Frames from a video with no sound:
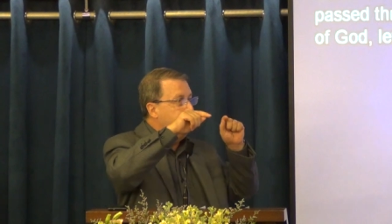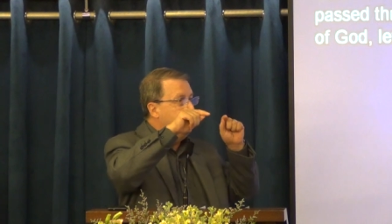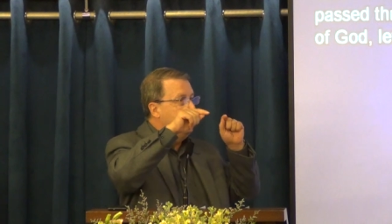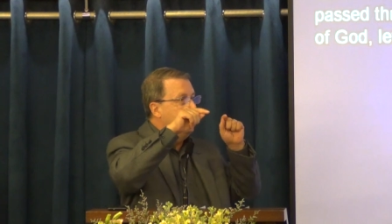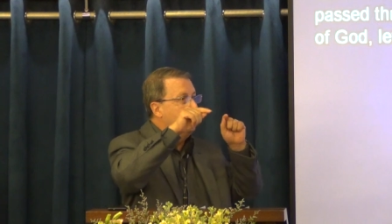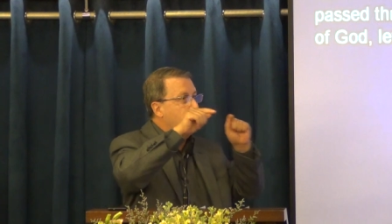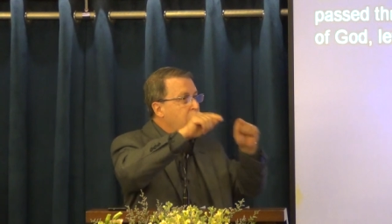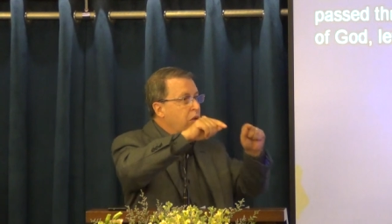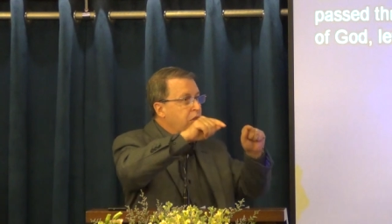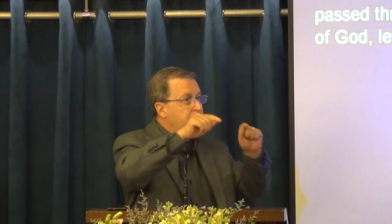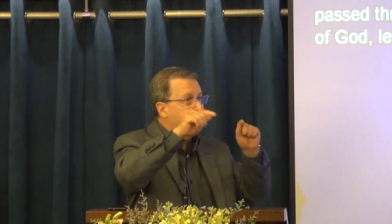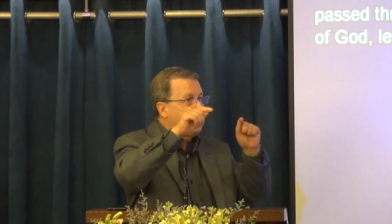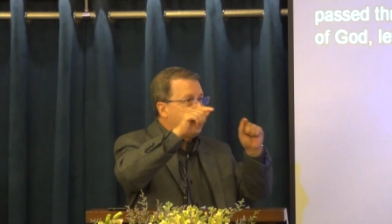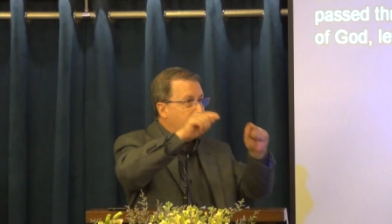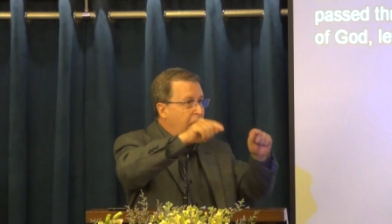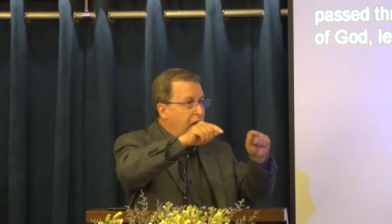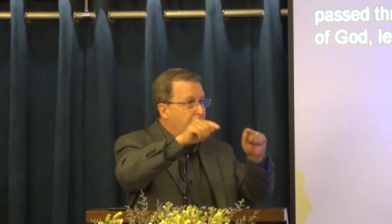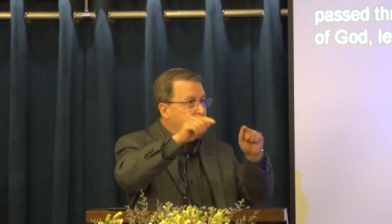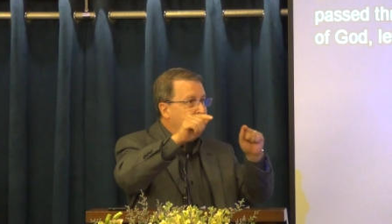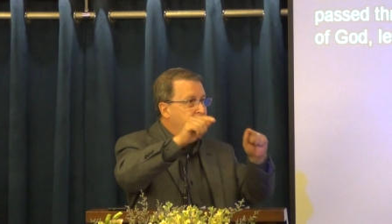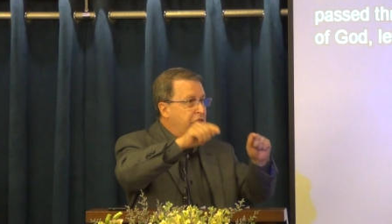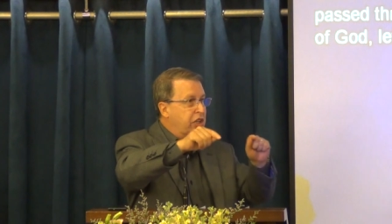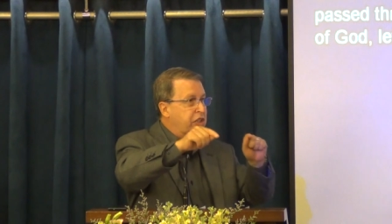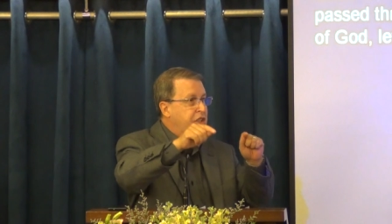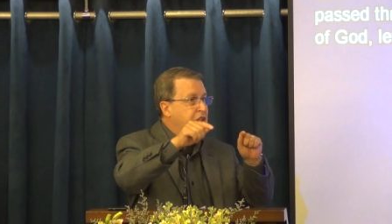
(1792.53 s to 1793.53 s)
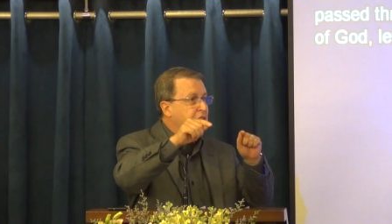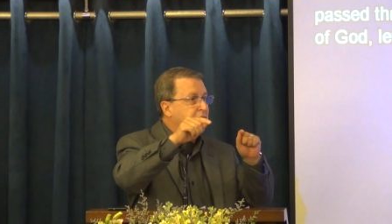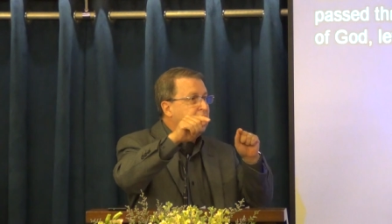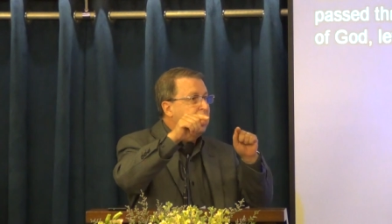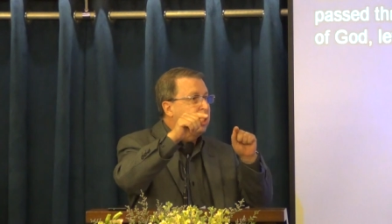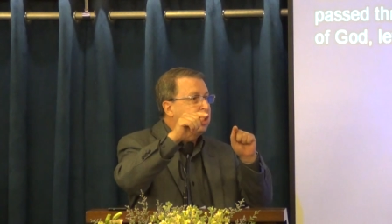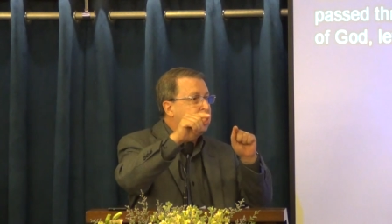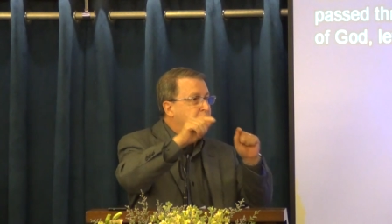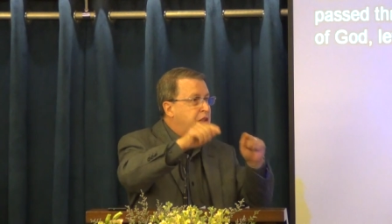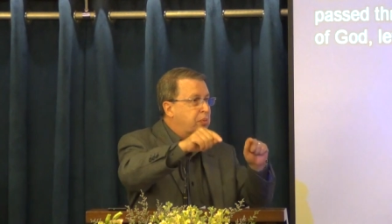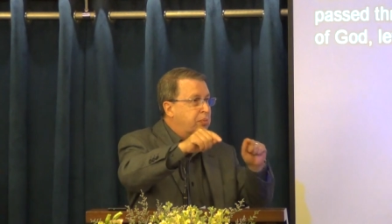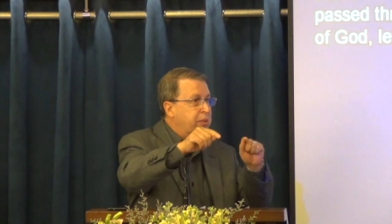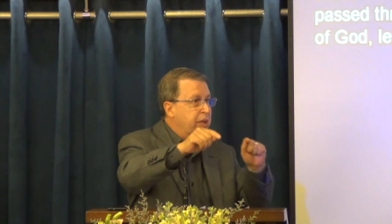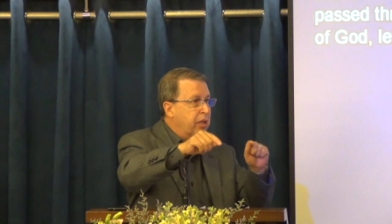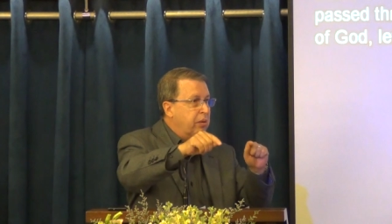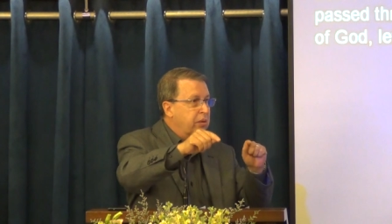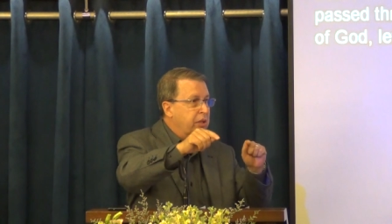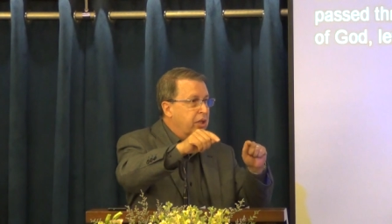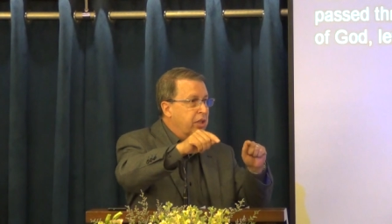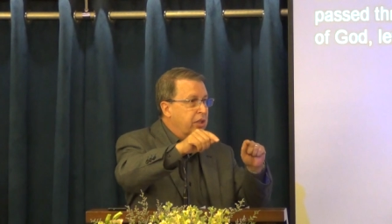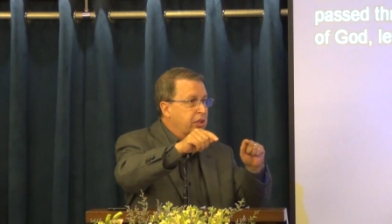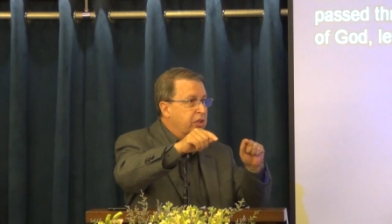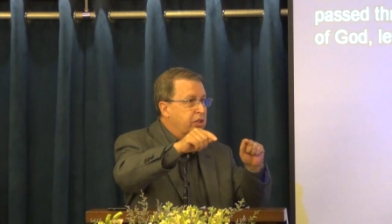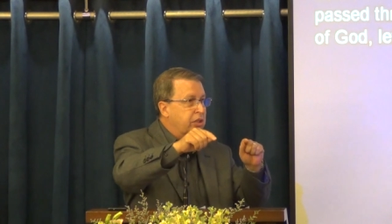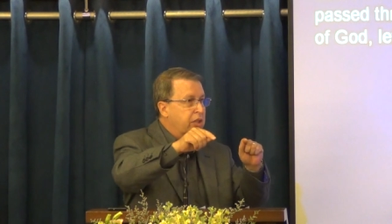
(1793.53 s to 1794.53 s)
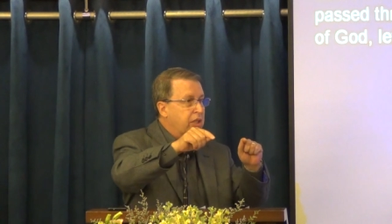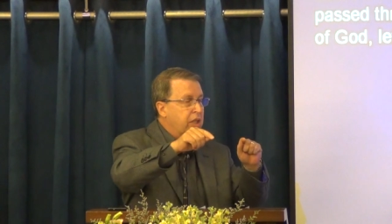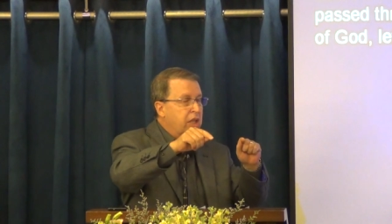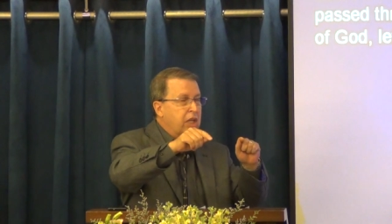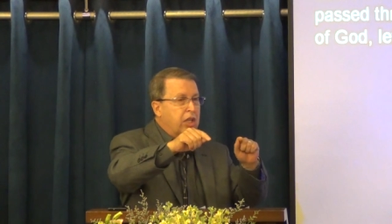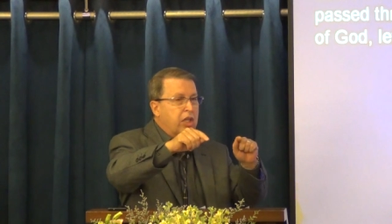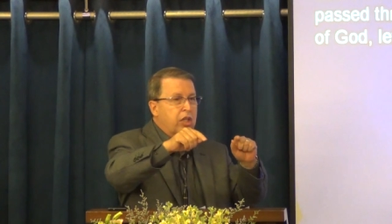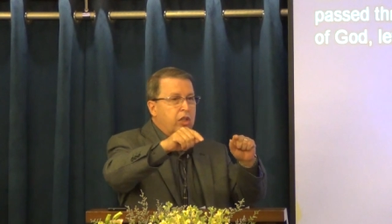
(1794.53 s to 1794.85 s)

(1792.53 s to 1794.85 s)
your salvation experience,